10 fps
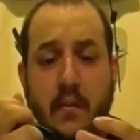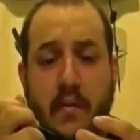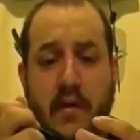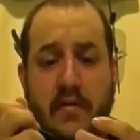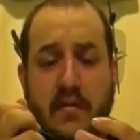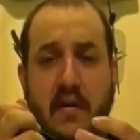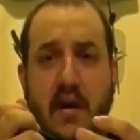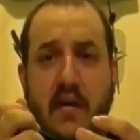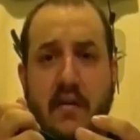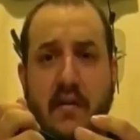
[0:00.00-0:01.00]
without just
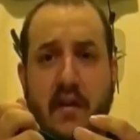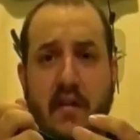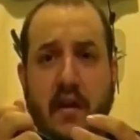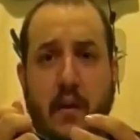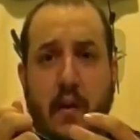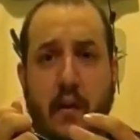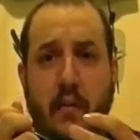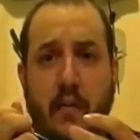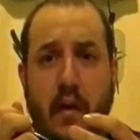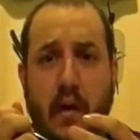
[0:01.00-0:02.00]
cause, cannot take away
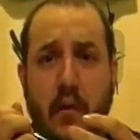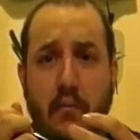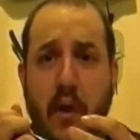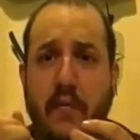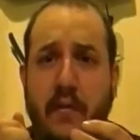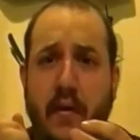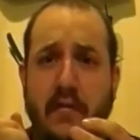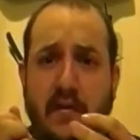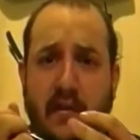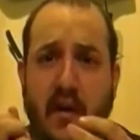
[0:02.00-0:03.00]
without our property
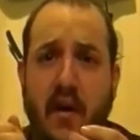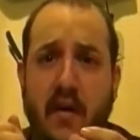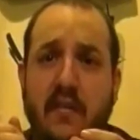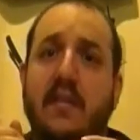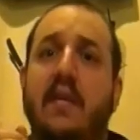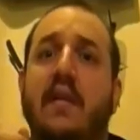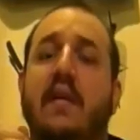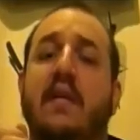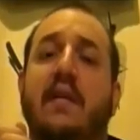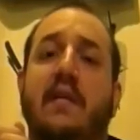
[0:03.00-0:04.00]
without just cause.
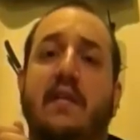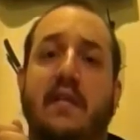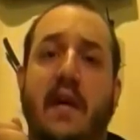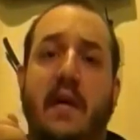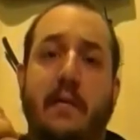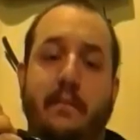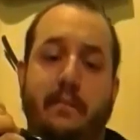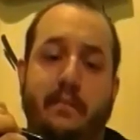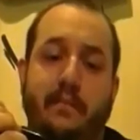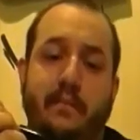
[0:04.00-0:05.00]
Now,
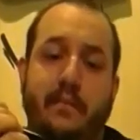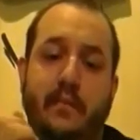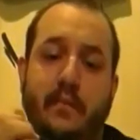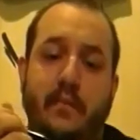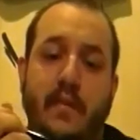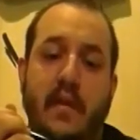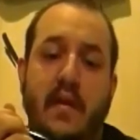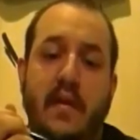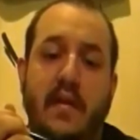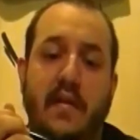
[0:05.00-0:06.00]

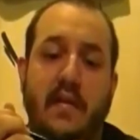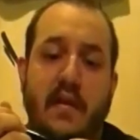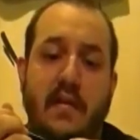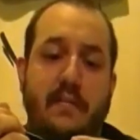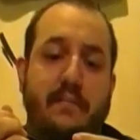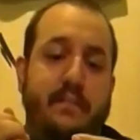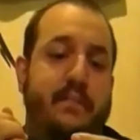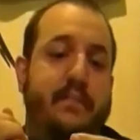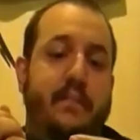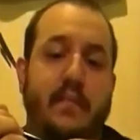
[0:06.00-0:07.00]
the
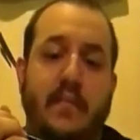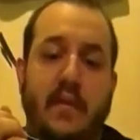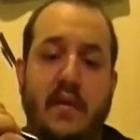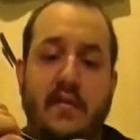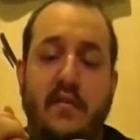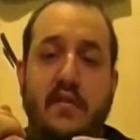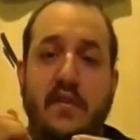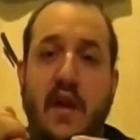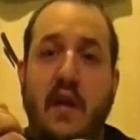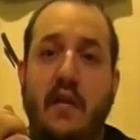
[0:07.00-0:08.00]
the
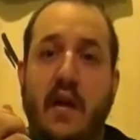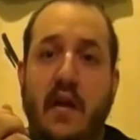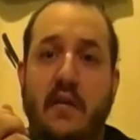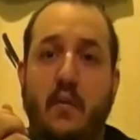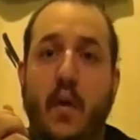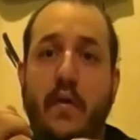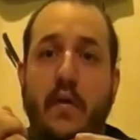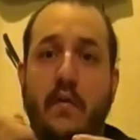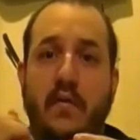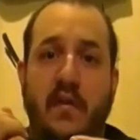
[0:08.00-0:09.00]
Constitution outlines what
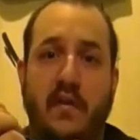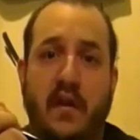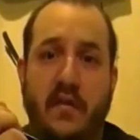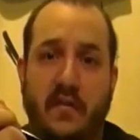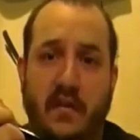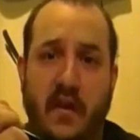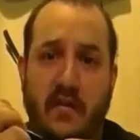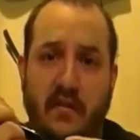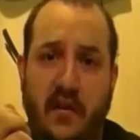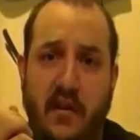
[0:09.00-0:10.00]
those just
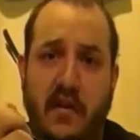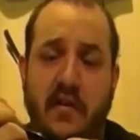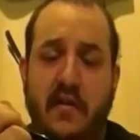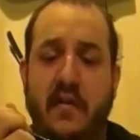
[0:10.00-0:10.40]
causes are.